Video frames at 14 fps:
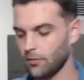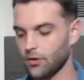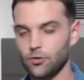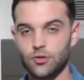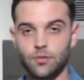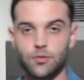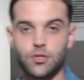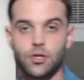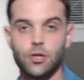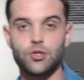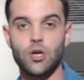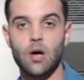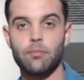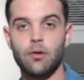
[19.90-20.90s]
going to do is I'm just going
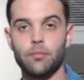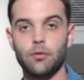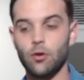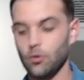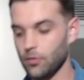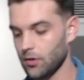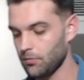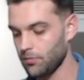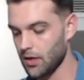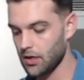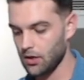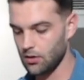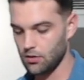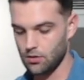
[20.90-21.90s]
to chop up a little bit of
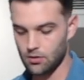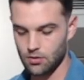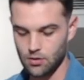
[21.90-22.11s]
bacon,